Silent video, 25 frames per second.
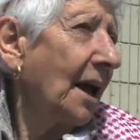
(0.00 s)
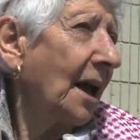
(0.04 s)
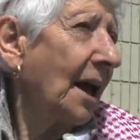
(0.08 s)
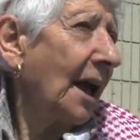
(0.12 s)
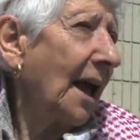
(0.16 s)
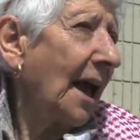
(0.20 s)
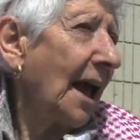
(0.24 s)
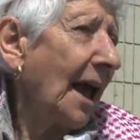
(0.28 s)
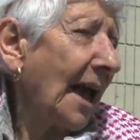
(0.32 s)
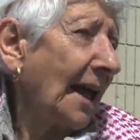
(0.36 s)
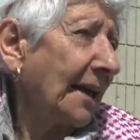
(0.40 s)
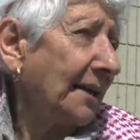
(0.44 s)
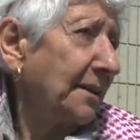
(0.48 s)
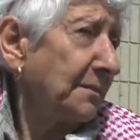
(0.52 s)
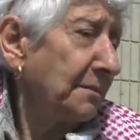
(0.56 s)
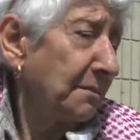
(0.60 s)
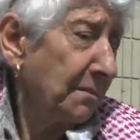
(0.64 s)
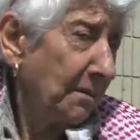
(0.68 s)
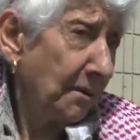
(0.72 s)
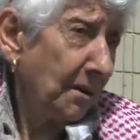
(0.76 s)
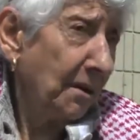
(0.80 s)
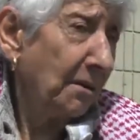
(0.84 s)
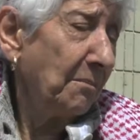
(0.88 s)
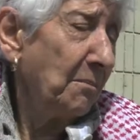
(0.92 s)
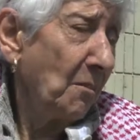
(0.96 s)

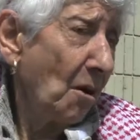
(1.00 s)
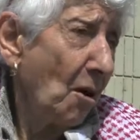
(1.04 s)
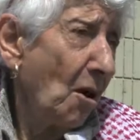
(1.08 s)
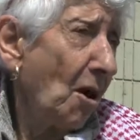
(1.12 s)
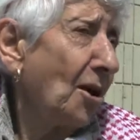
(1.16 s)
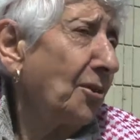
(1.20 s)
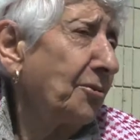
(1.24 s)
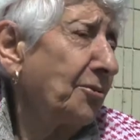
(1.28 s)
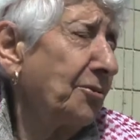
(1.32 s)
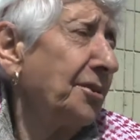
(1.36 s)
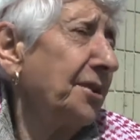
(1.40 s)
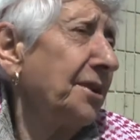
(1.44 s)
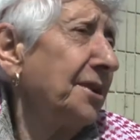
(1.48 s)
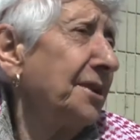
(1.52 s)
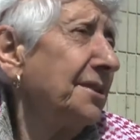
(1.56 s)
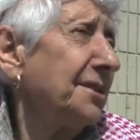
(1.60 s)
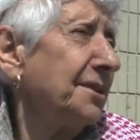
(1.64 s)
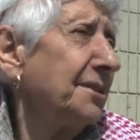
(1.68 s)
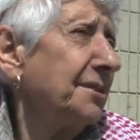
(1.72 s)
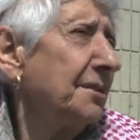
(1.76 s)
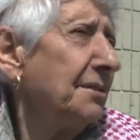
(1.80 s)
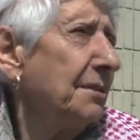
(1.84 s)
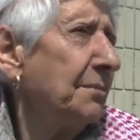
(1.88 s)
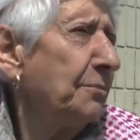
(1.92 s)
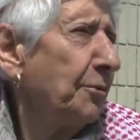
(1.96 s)
And Margaret
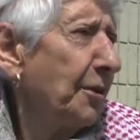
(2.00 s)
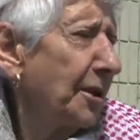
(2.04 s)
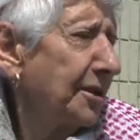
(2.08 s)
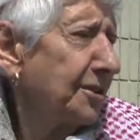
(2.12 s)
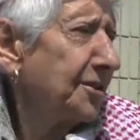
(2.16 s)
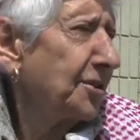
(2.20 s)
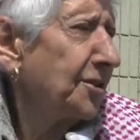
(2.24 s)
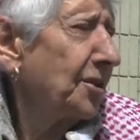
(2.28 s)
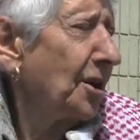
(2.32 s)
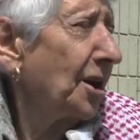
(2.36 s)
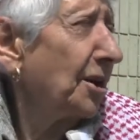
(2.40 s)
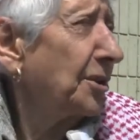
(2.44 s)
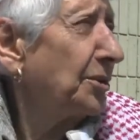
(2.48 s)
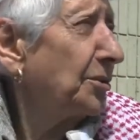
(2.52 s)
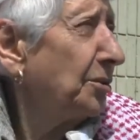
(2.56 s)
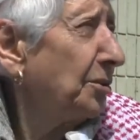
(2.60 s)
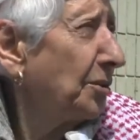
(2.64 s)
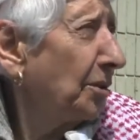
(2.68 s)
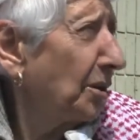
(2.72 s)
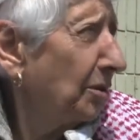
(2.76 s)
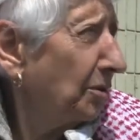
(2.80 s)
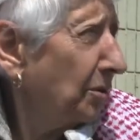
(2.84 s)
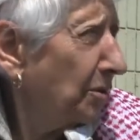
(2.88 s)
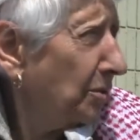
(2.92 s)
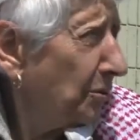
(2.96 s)
Prescott,
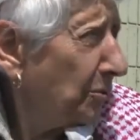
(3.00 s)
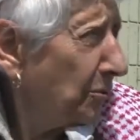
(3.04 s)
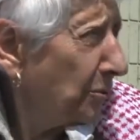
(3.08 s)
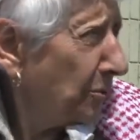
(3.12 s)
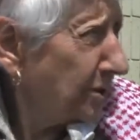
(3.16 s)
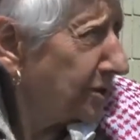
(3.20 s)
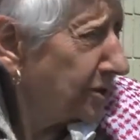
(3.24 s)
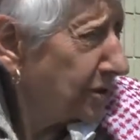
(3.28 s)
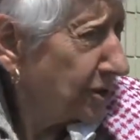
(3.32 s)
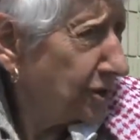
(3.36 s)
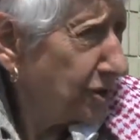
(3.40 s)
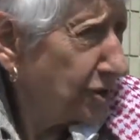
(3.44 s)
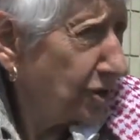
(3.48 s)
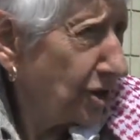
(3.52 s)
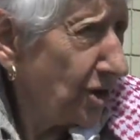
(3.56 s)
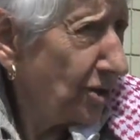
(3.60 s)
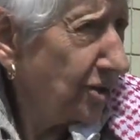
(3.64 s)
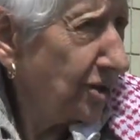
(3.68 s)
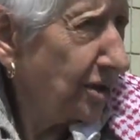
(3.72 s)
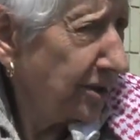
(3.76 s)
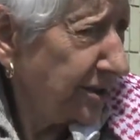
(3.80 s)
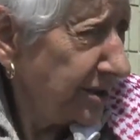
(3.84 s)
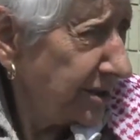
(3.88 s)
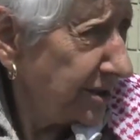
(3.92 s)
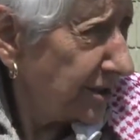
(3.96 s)
who was a
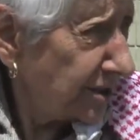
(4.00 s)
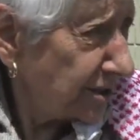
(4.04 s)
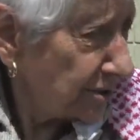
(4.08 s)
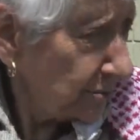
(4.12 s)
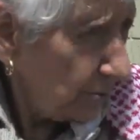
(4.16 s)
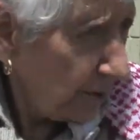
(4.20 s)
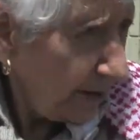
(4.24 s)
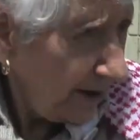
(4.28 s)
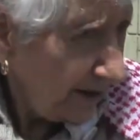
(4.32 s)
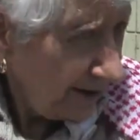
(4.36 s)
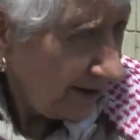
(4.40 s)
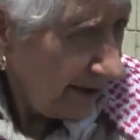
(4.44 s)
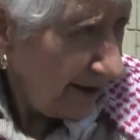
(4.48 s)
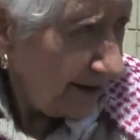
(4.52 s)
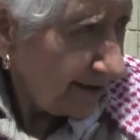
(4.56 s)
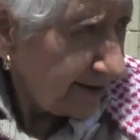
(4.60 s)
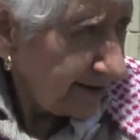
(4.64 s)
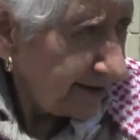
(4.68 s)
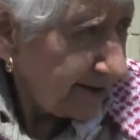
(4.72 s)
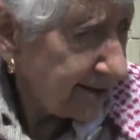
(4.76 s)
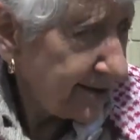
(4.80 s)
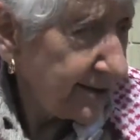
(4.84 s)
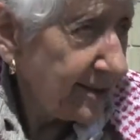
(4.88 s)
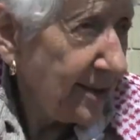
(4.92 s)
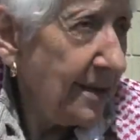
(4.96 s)
journalist with
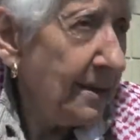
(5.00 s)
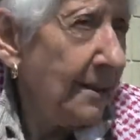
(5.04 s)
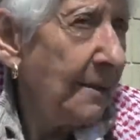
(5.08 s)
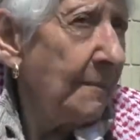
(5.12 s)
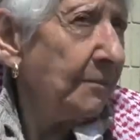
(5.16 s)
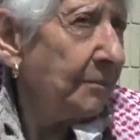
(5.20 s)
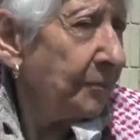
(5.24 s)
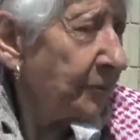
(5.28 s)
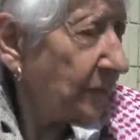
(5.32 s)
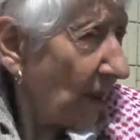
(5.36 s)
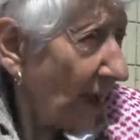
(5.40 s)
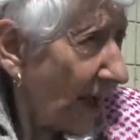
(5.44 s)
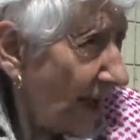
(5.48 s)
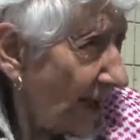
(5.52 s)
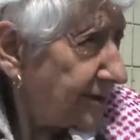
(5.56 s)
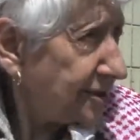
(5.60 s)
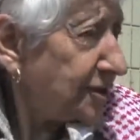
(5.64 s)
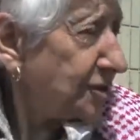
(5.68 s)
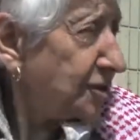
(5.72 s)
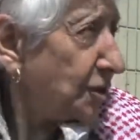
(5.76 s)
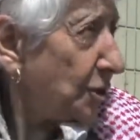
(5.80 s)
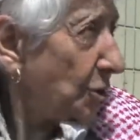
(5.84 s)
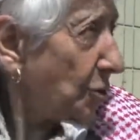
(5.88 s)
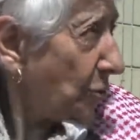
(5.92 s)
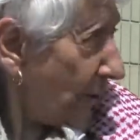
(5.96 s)
us,
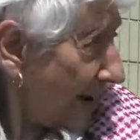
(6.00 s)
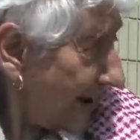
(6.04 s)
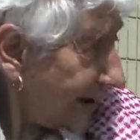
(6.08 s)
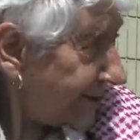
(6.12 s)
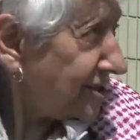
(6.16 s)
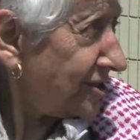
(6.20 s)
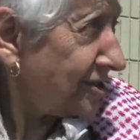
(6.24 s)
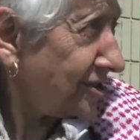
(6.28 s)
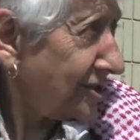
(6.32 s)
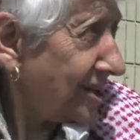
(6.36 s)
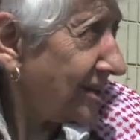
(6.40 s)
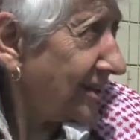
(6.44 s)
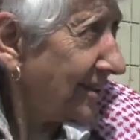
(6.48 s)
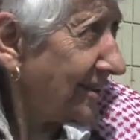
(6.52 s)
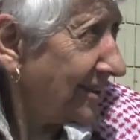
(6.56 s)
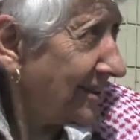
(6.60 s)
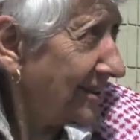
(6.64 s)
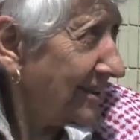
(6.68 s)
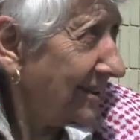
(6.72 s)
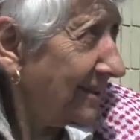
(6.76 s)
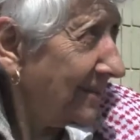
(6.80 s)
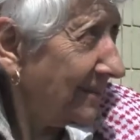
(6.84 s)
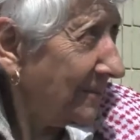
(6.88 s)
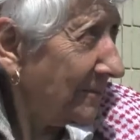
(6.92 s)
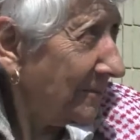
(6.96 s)
asked the question,
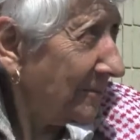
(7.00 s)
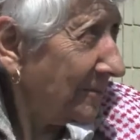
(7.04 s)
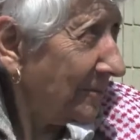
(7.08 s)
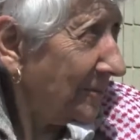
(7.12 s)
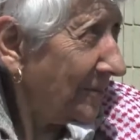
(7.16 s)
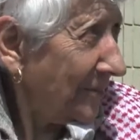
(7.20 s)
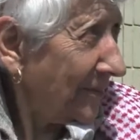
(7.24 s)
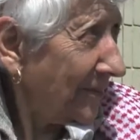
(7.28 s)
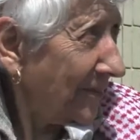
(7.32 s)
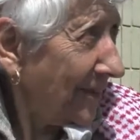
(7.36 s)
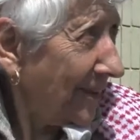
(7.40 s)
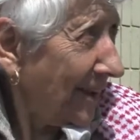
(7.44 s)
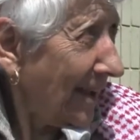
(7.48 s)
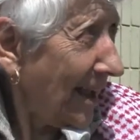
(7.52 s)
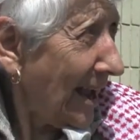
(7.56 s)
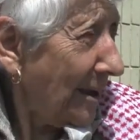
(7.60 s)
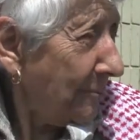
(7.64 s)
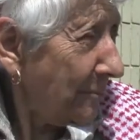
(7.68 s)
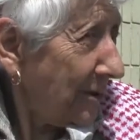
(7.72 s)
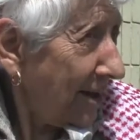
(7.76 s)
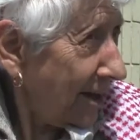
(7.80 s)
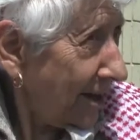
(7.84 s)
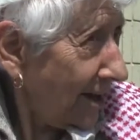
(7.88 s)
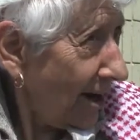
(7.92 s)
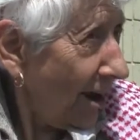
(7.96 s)
I
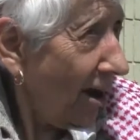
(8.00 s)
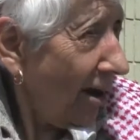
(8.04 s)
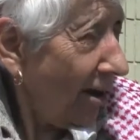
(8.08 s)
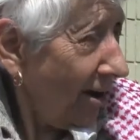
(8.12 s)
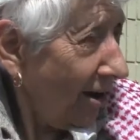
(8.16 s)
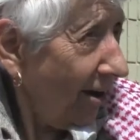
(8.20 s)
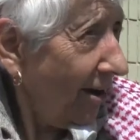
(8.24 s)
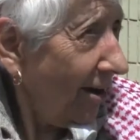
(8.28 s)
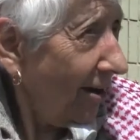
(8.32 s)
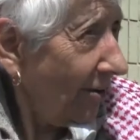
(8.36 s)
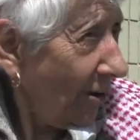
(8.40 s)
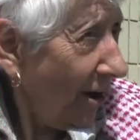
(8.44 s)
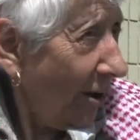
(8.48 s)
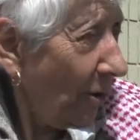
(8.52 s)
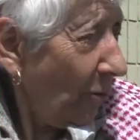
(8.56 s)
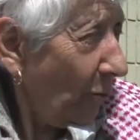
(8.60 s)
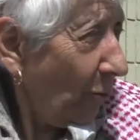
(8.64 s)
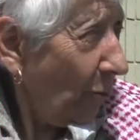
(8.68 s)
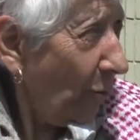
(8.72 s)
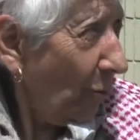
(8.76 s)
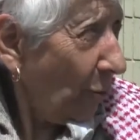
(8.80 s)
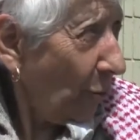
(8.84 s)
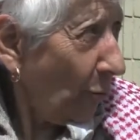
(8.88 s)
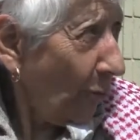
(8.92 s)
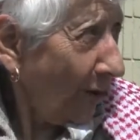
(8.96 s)
mean,
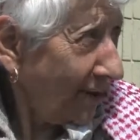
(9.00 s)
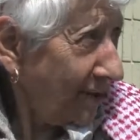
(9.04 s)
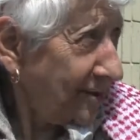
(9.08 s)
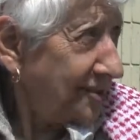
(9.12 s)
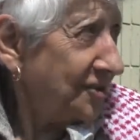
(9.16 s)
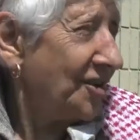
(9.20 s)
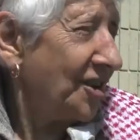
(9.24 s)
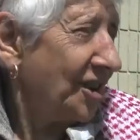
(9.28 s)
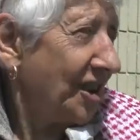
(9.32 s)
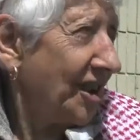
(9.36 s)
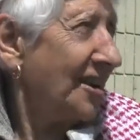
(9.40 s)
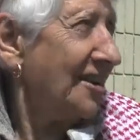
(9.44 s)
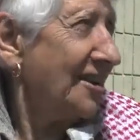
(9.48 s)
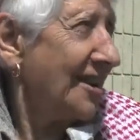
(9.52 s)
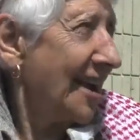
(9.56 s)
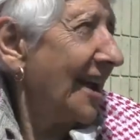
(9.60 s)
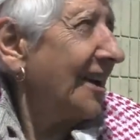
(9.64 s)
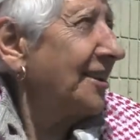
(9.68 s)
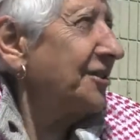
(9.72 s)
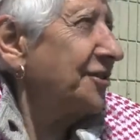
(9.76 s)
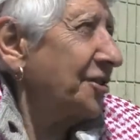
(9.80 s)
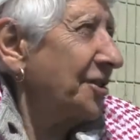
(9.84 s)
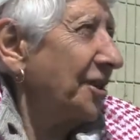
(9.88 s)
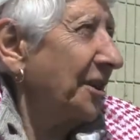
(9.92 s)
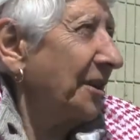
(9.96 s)
what is the
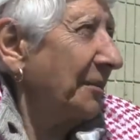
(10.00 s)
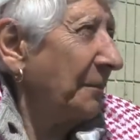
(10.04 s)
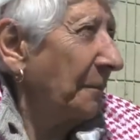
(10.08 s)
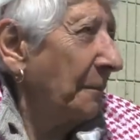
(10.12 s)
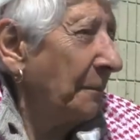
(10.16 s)
connection